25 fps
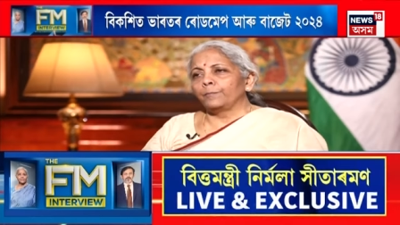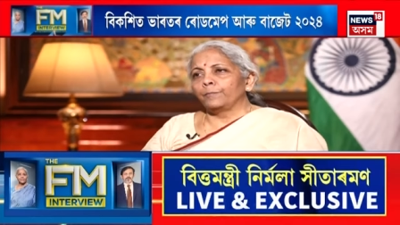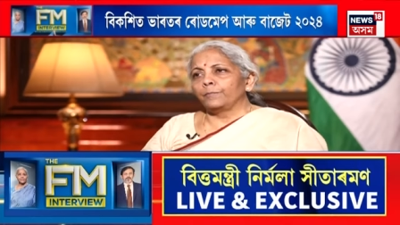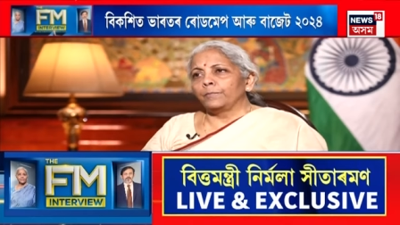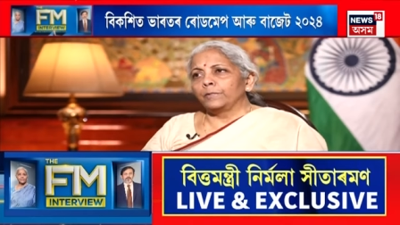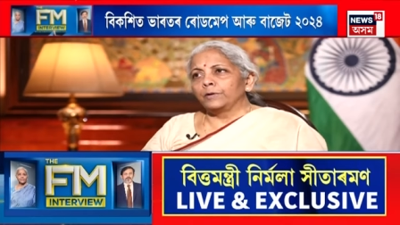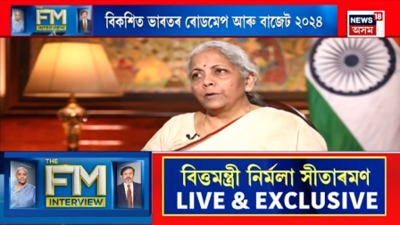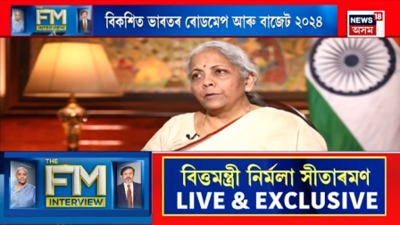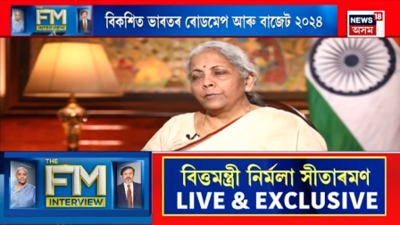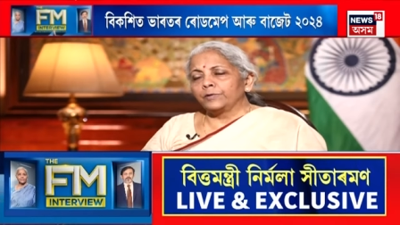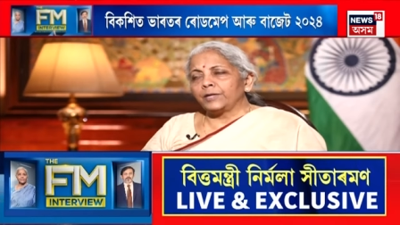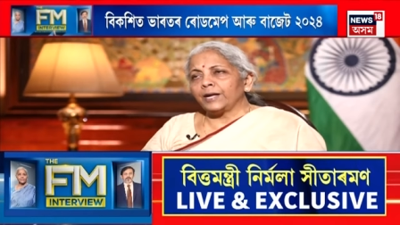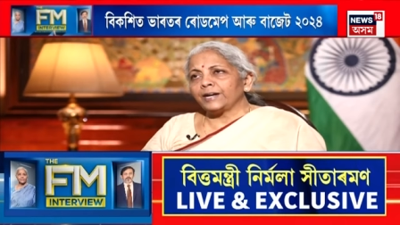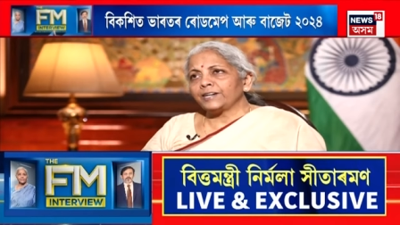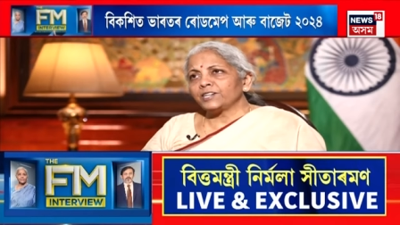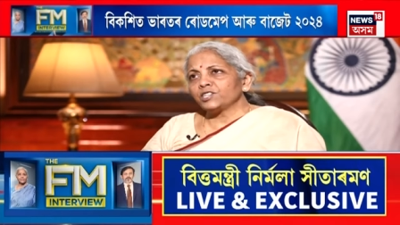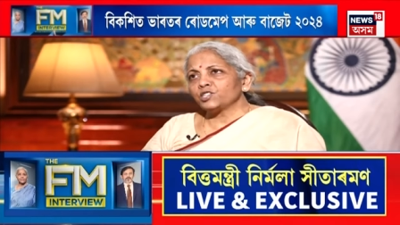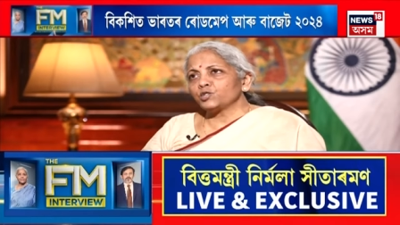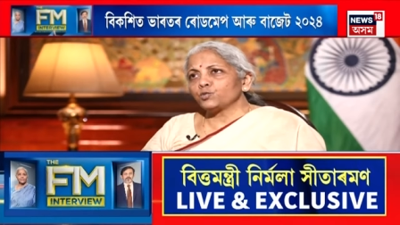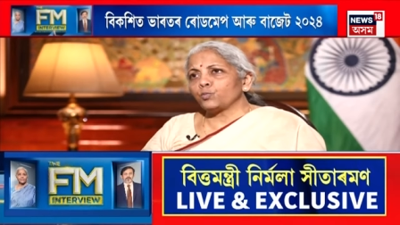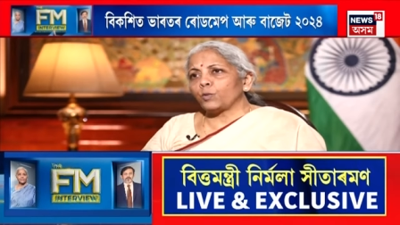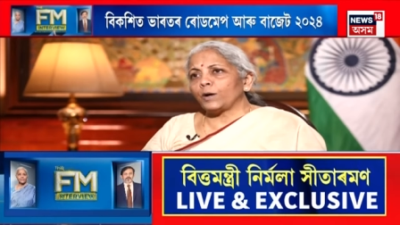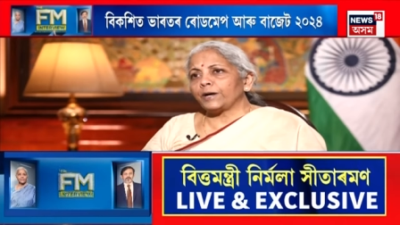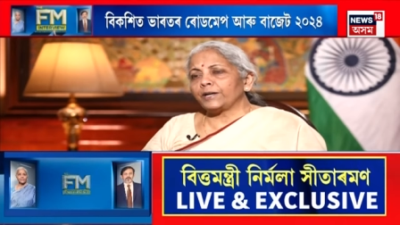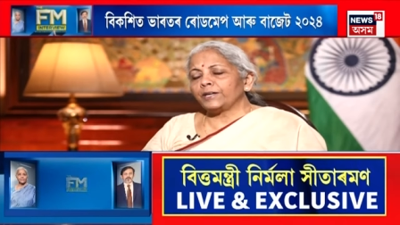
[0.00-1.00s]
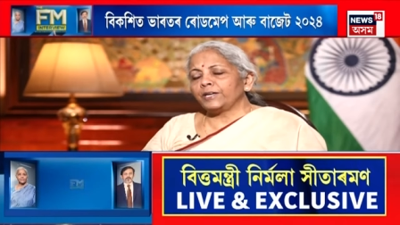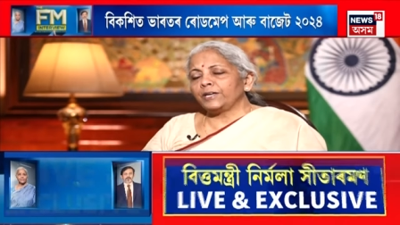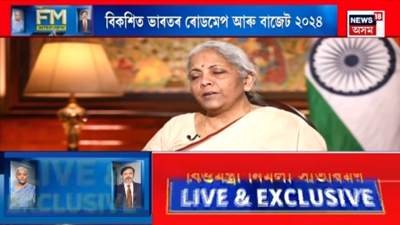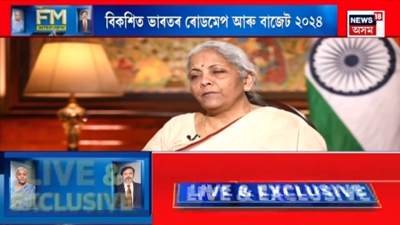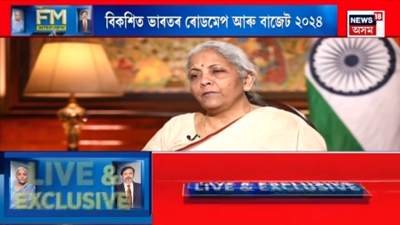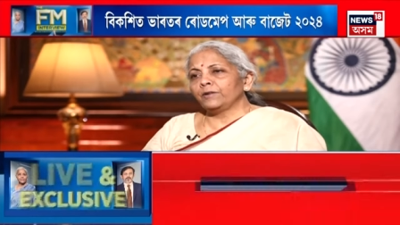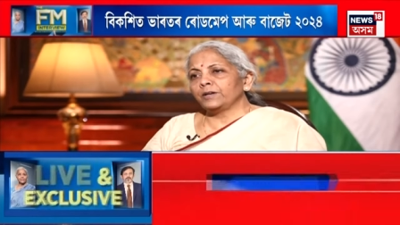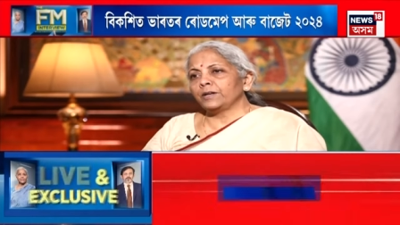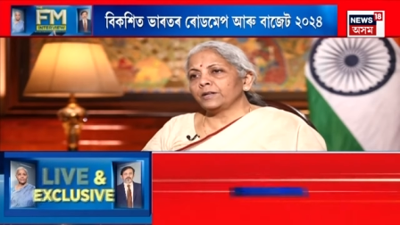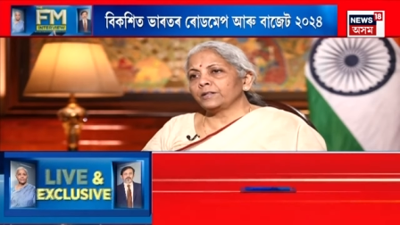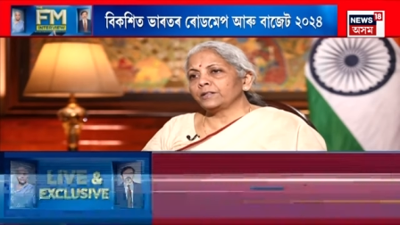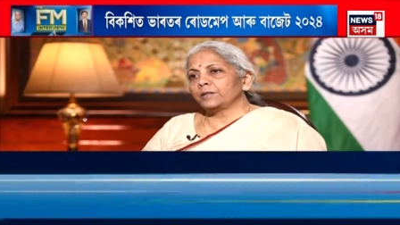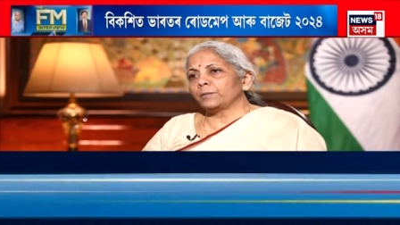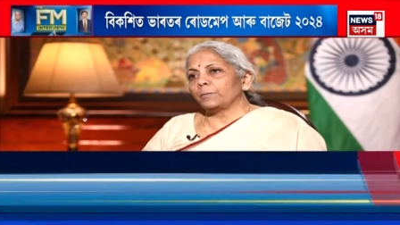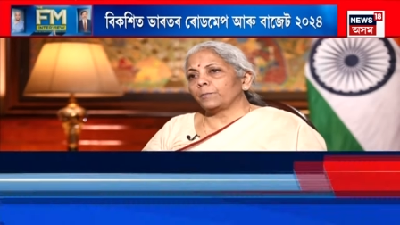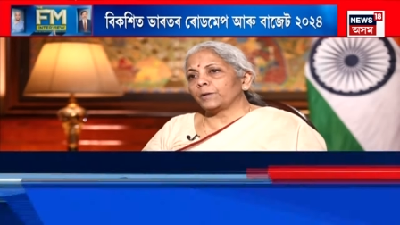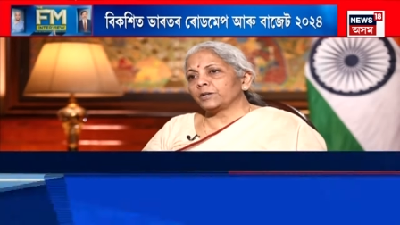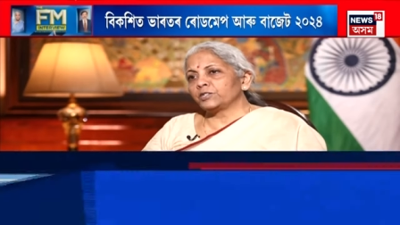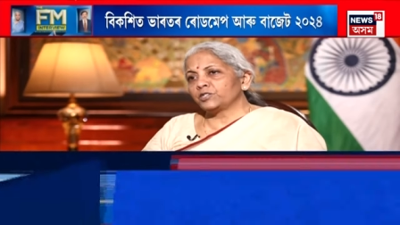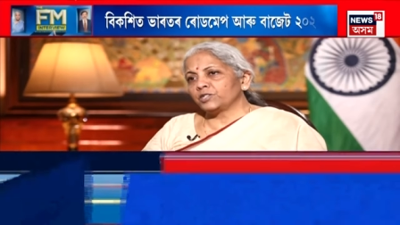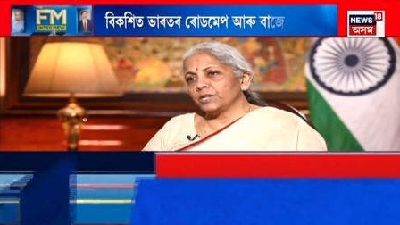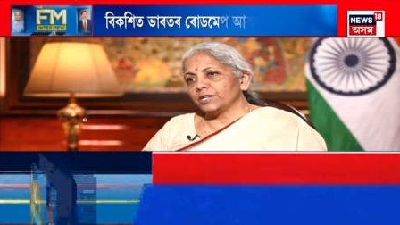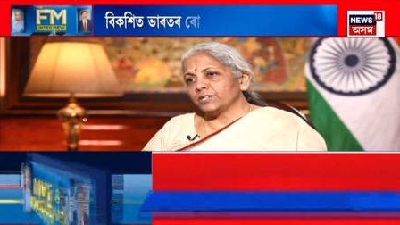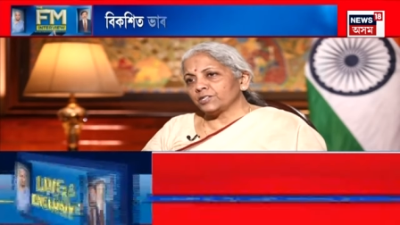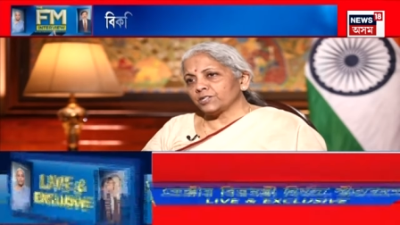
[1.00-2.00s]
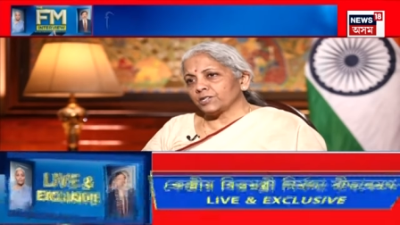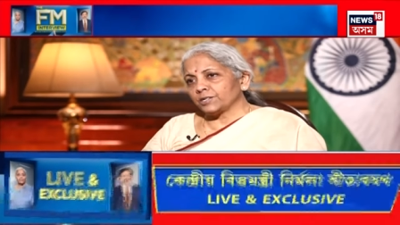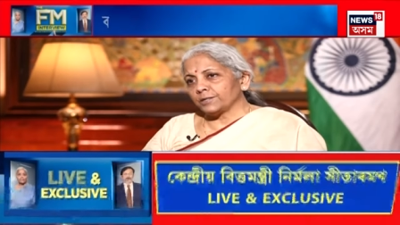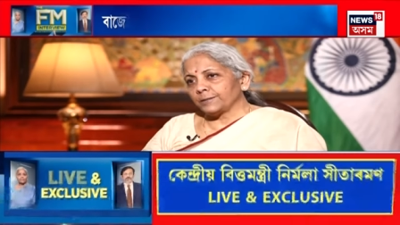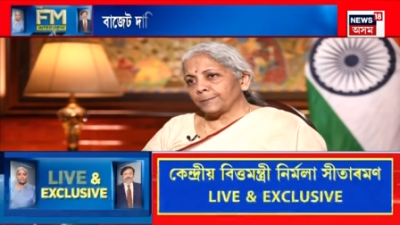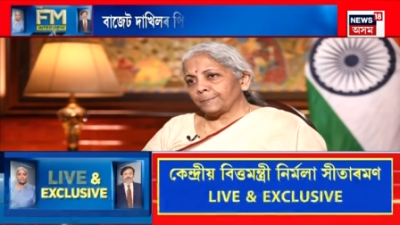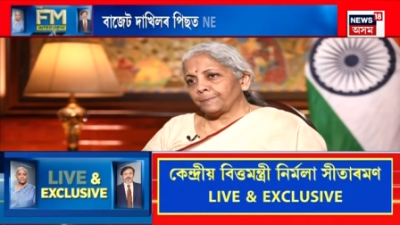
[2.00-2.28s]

That is why even in the budget,